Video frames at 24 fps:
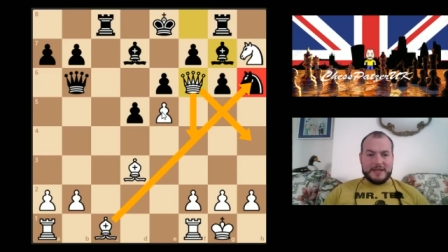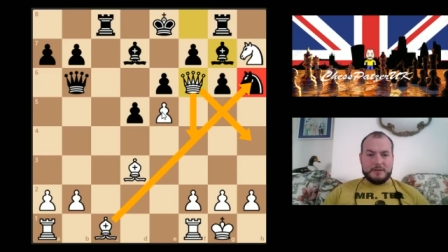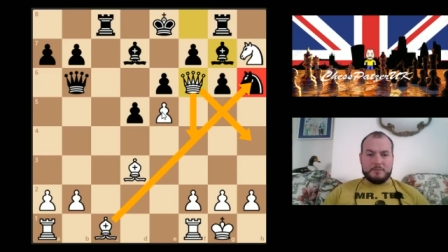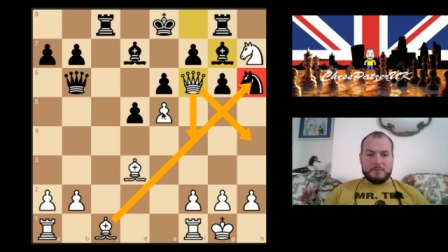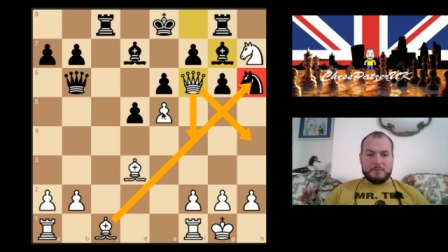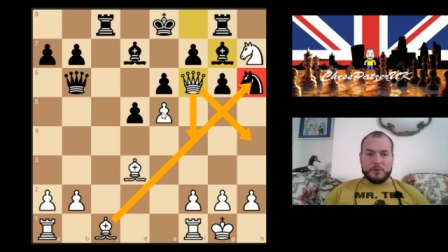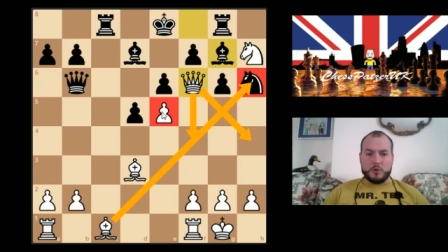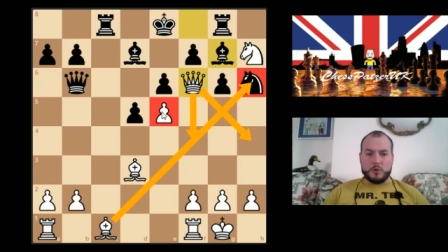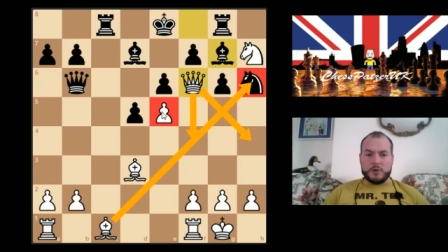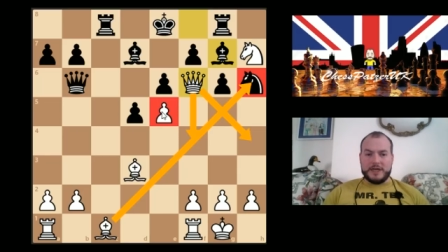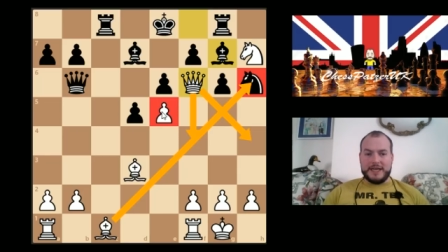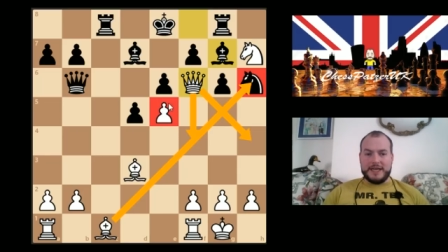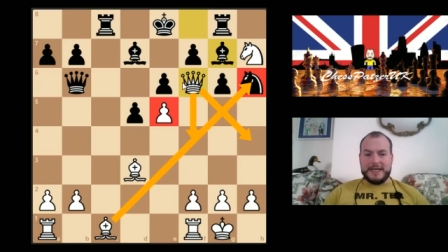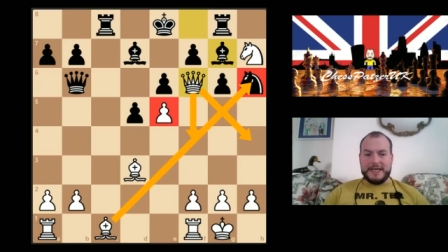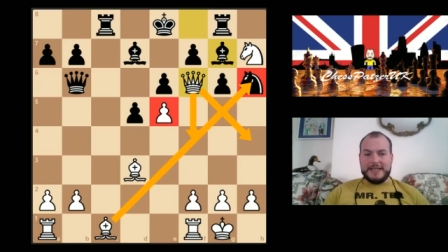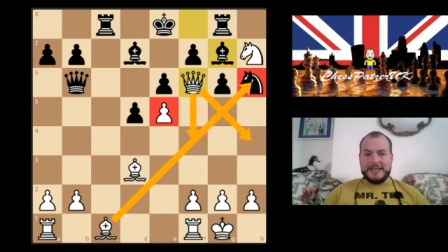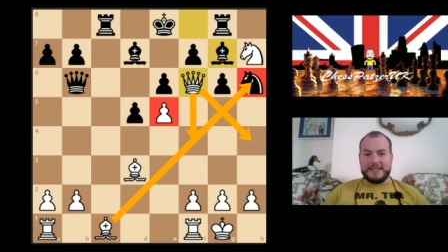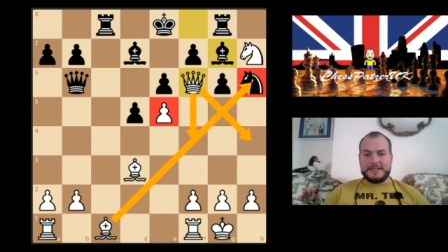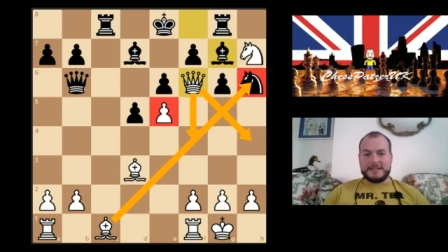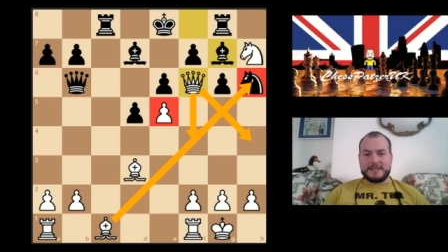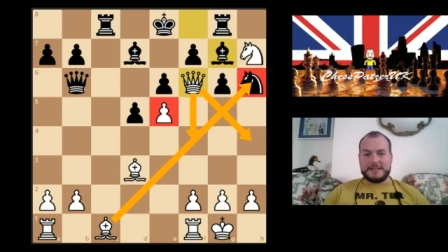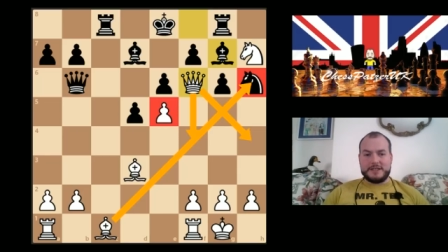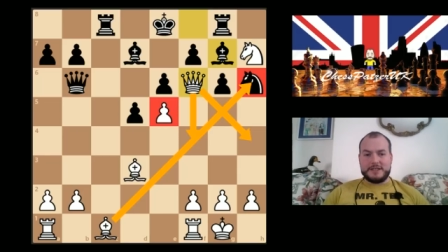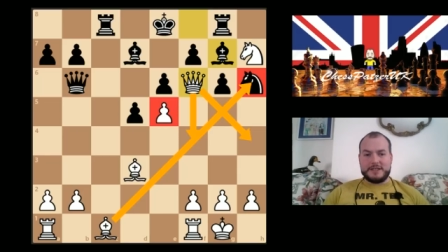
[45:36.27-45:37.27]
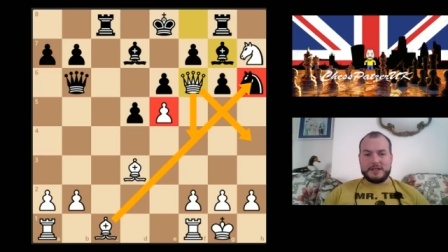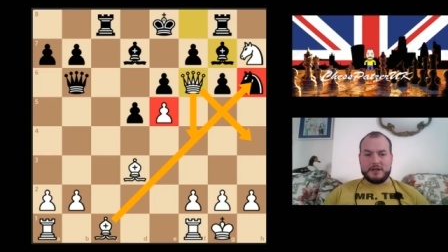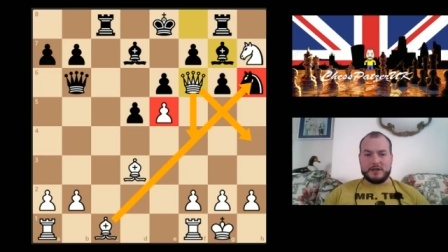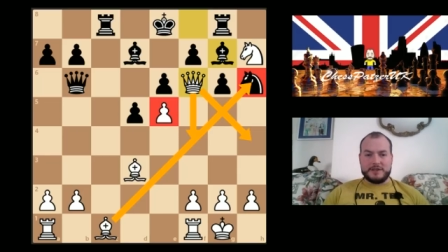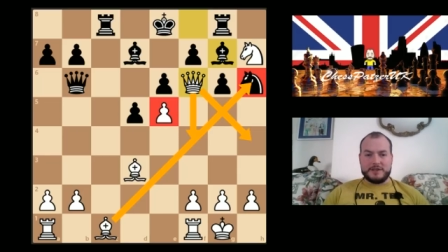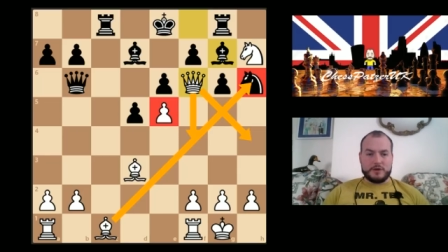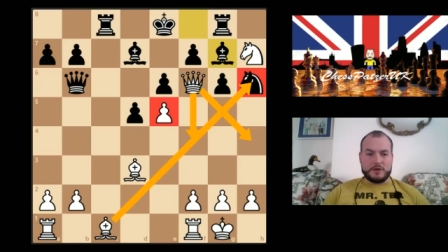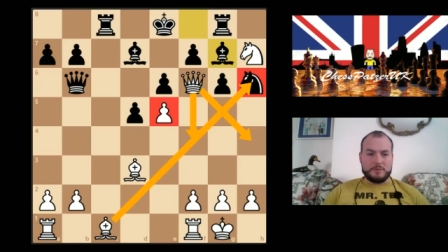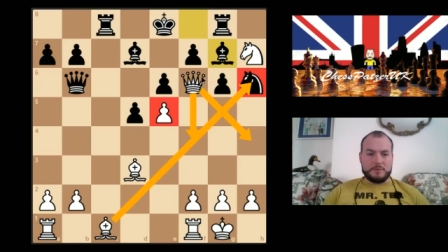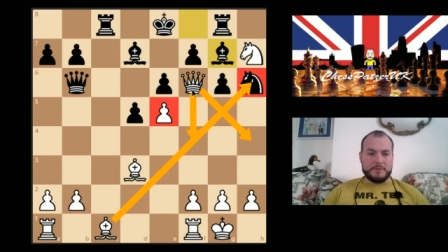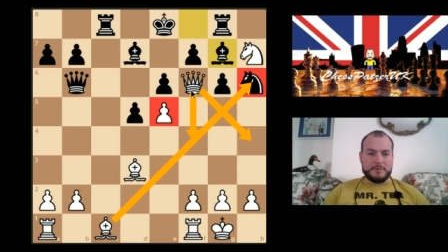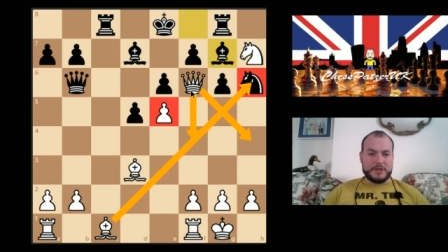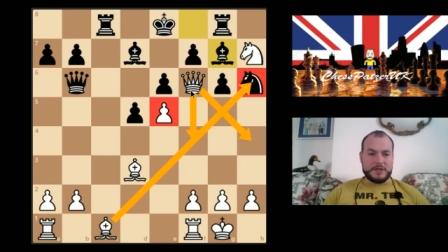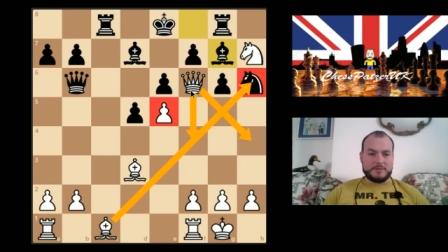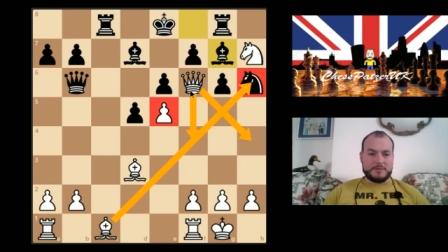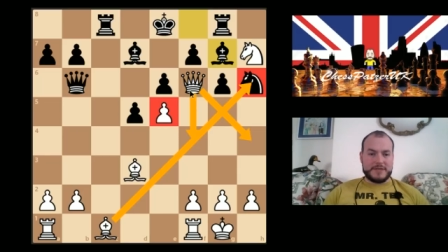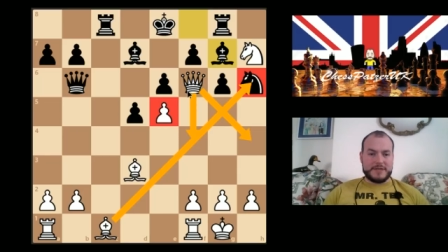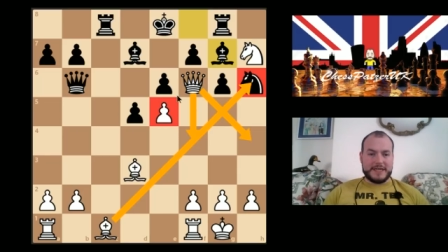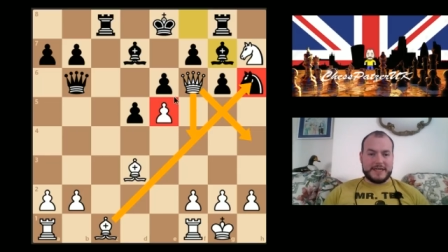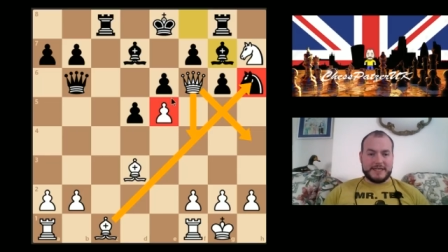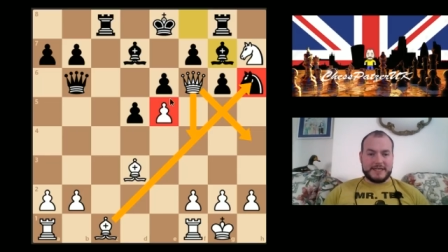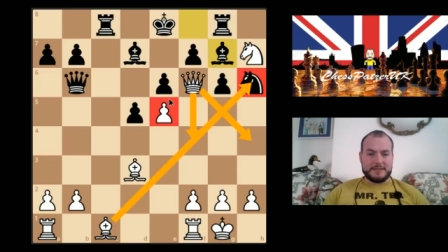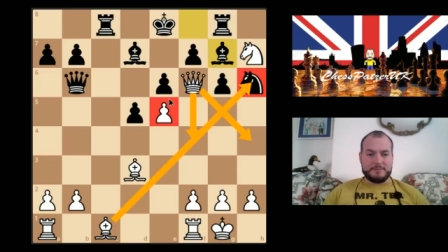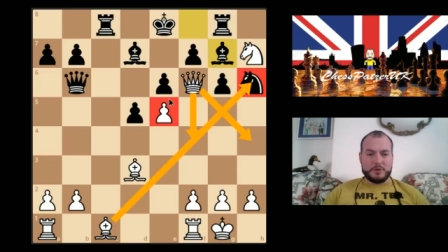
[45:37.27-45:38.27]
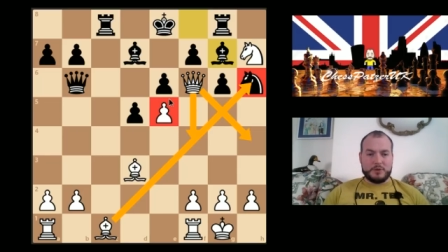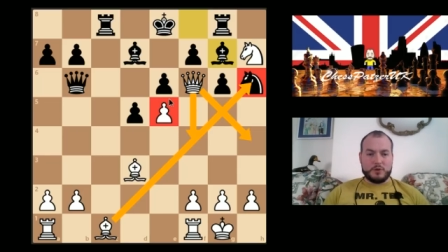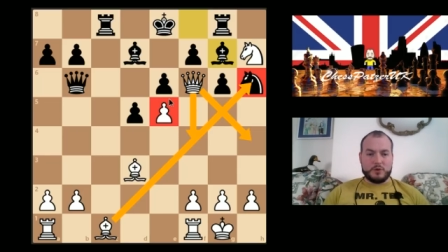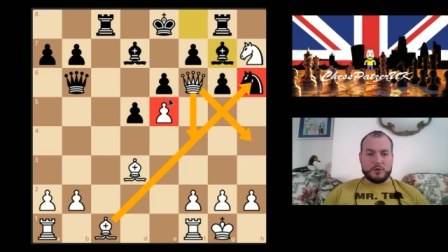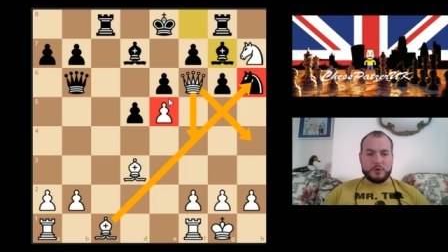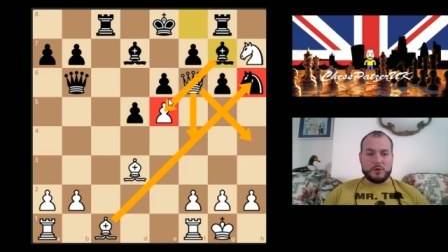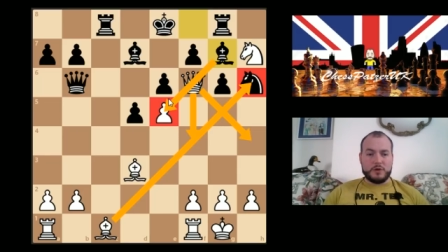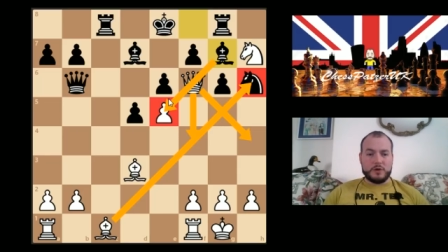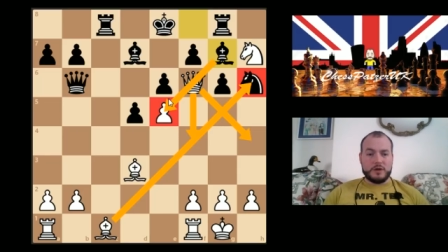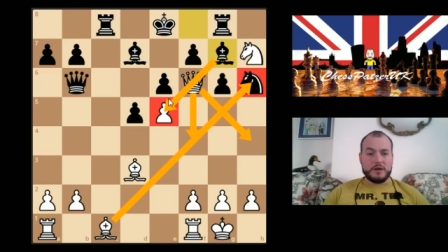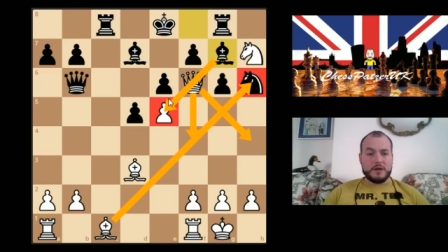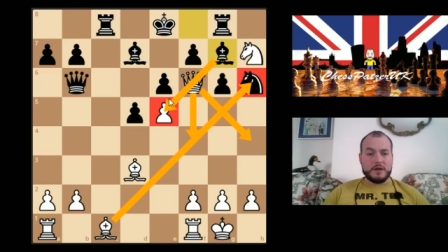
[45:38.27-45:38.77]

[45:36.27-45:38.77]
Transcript: the pawn at least, because, you know, he's got bishop takes pawn.